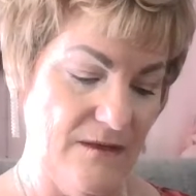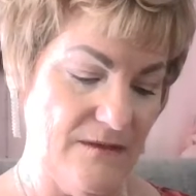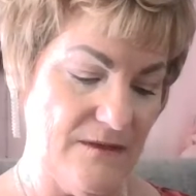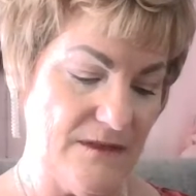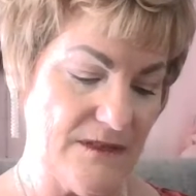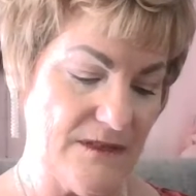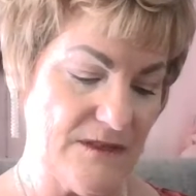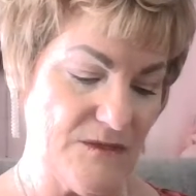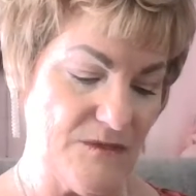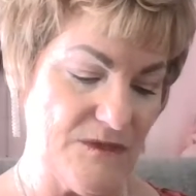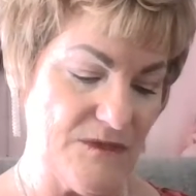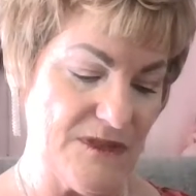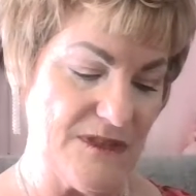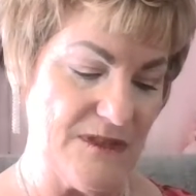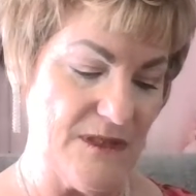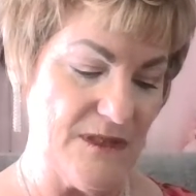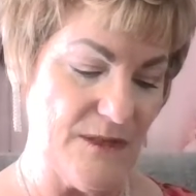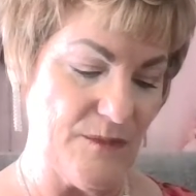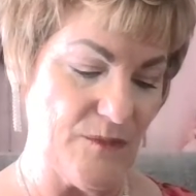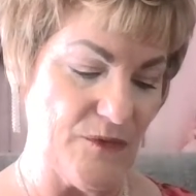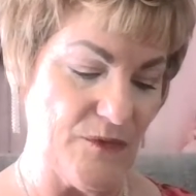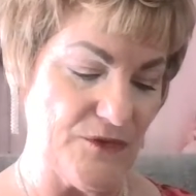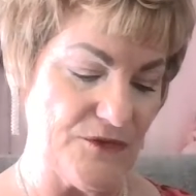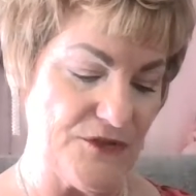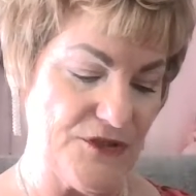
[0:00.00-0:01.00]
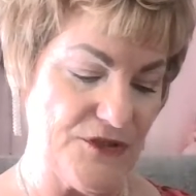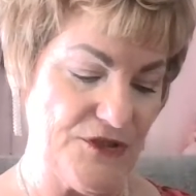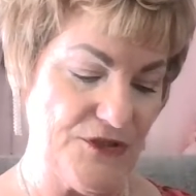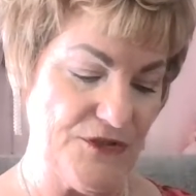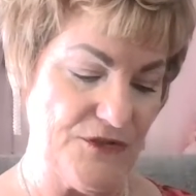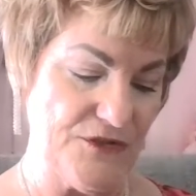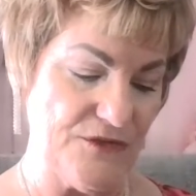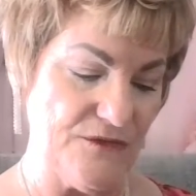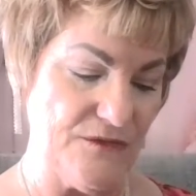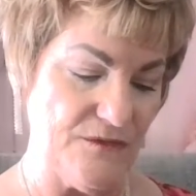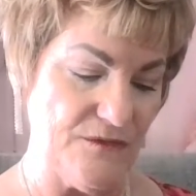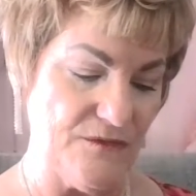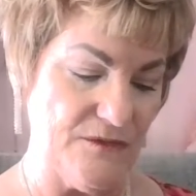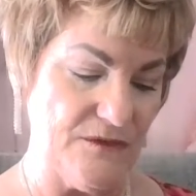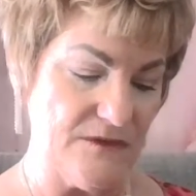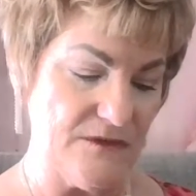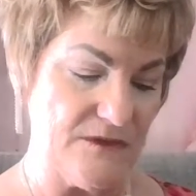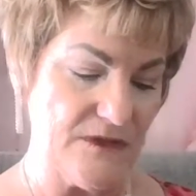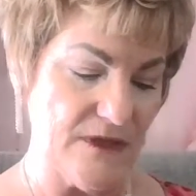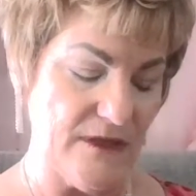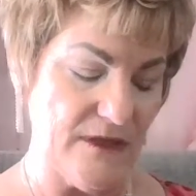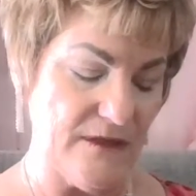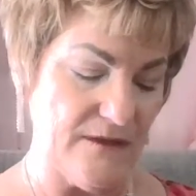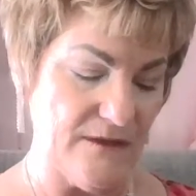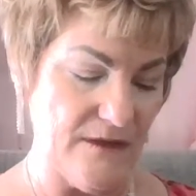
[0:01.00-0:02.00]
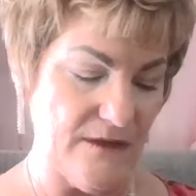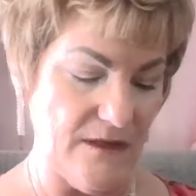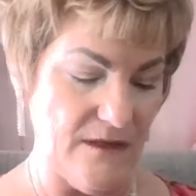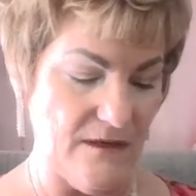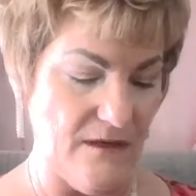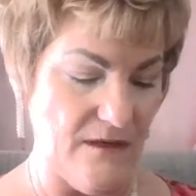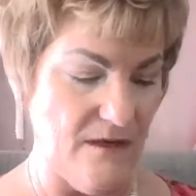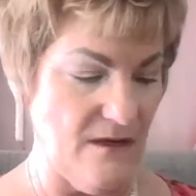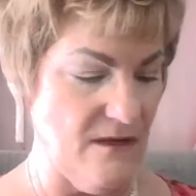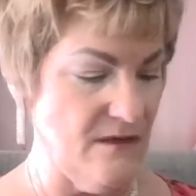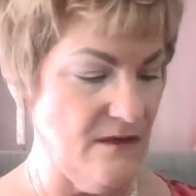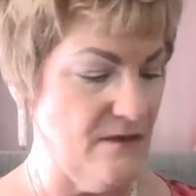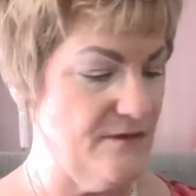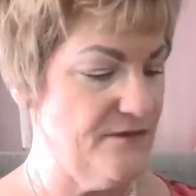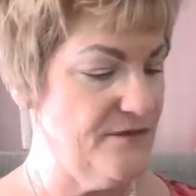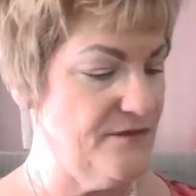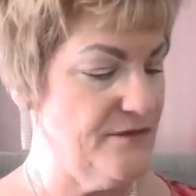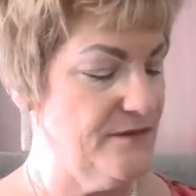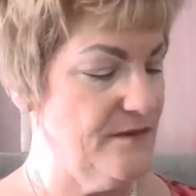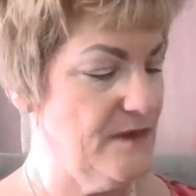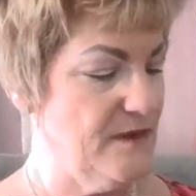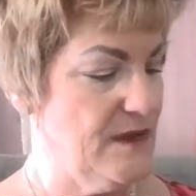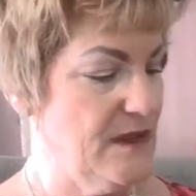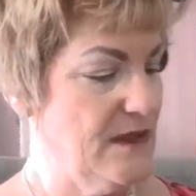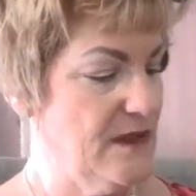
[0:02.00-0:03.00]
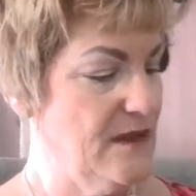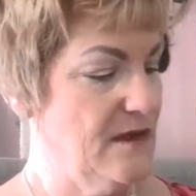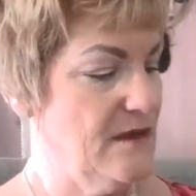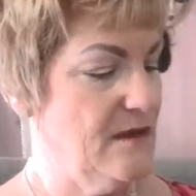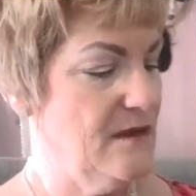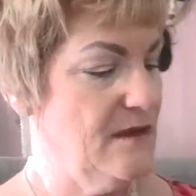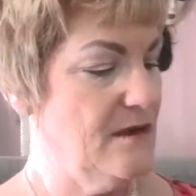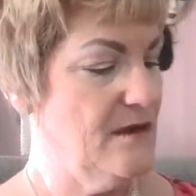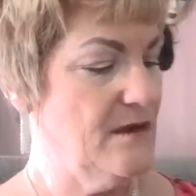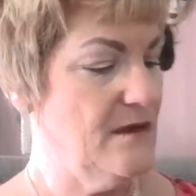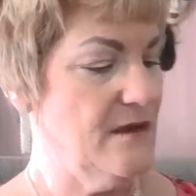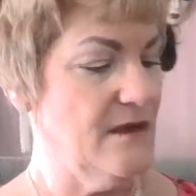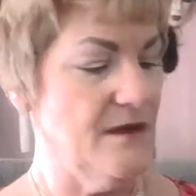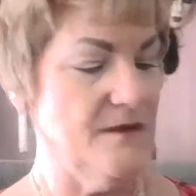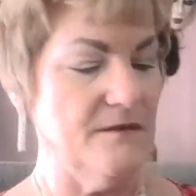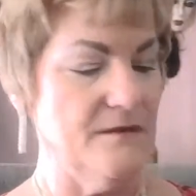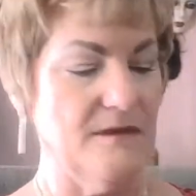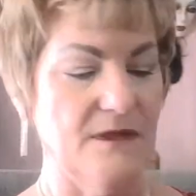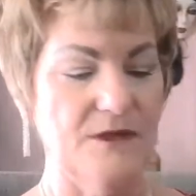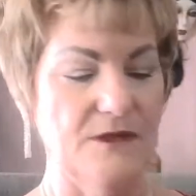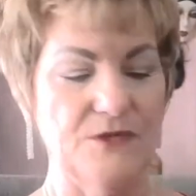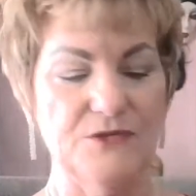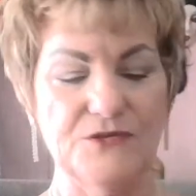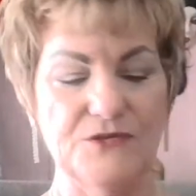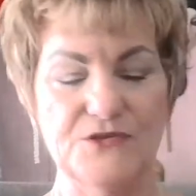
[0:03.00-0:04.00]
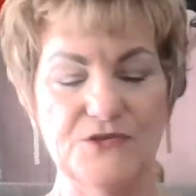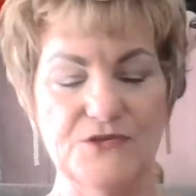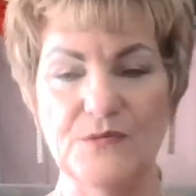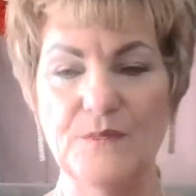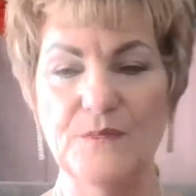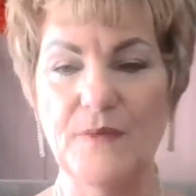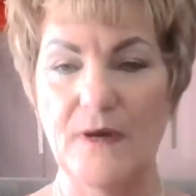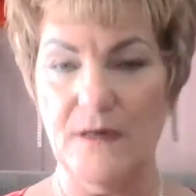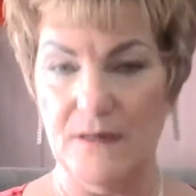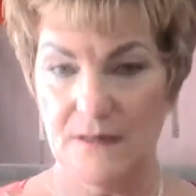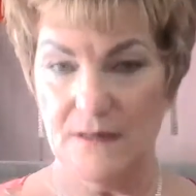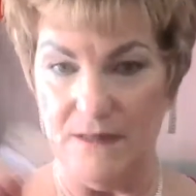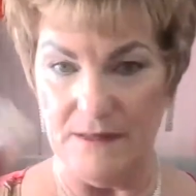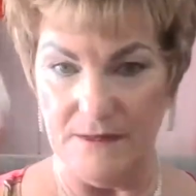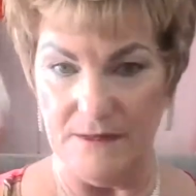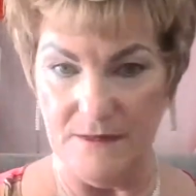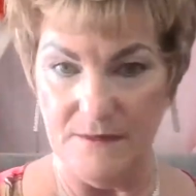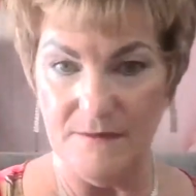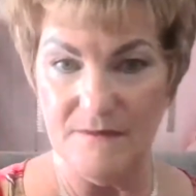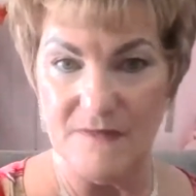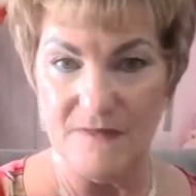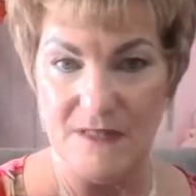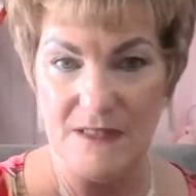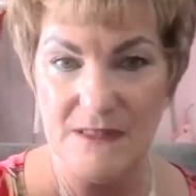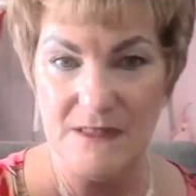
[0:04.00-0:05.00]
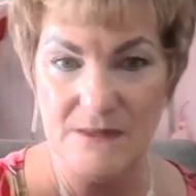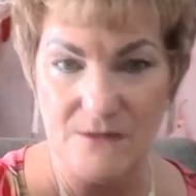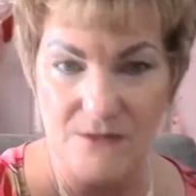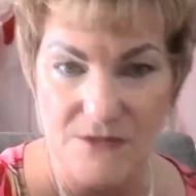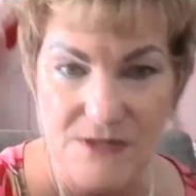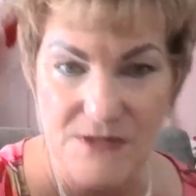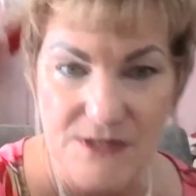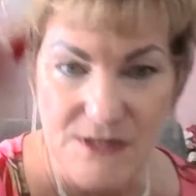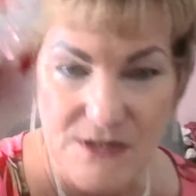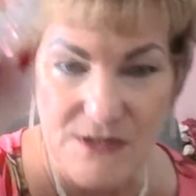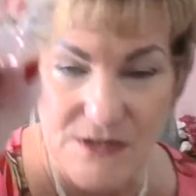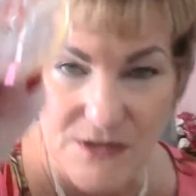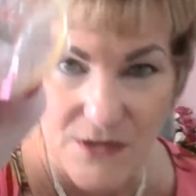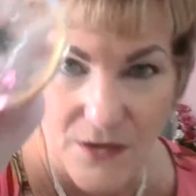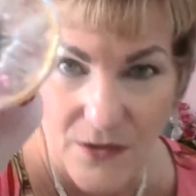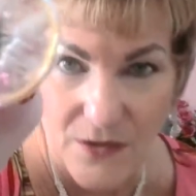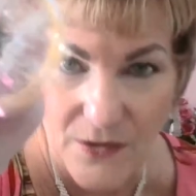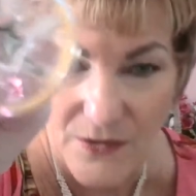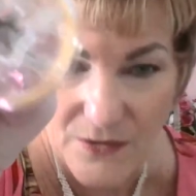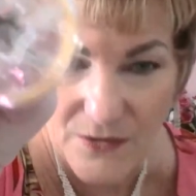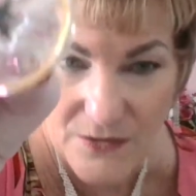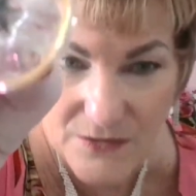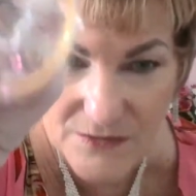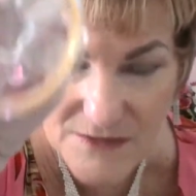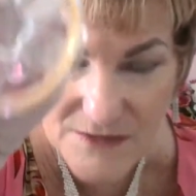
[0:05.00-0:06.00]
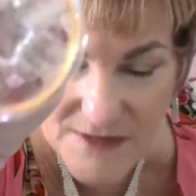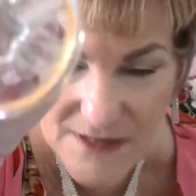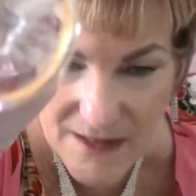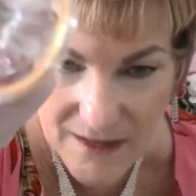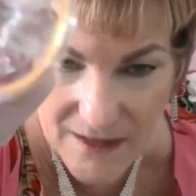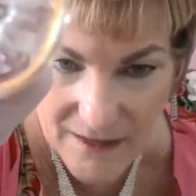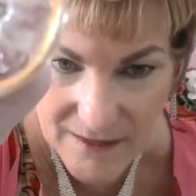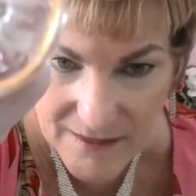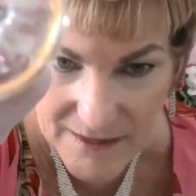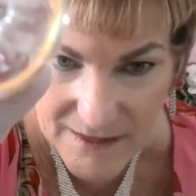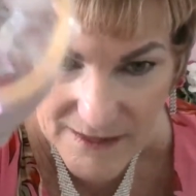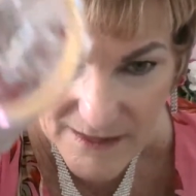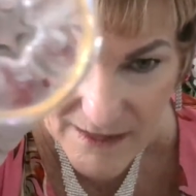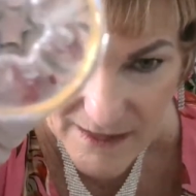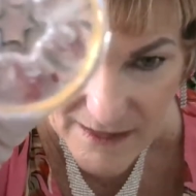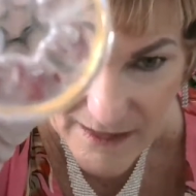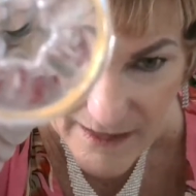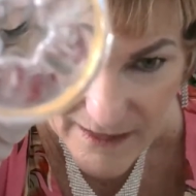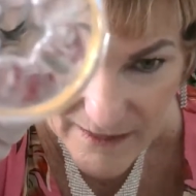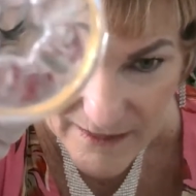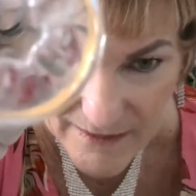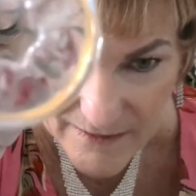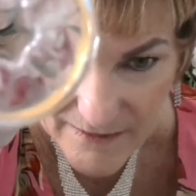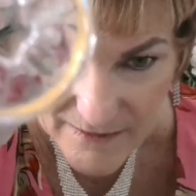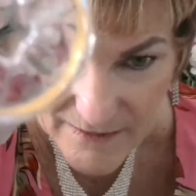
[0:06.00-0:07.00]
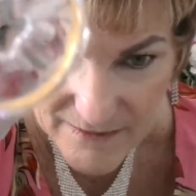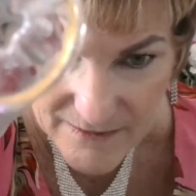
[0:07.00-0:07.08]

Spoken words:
This was number 2. We'll take that off. And there's your bottom. These are so tiny.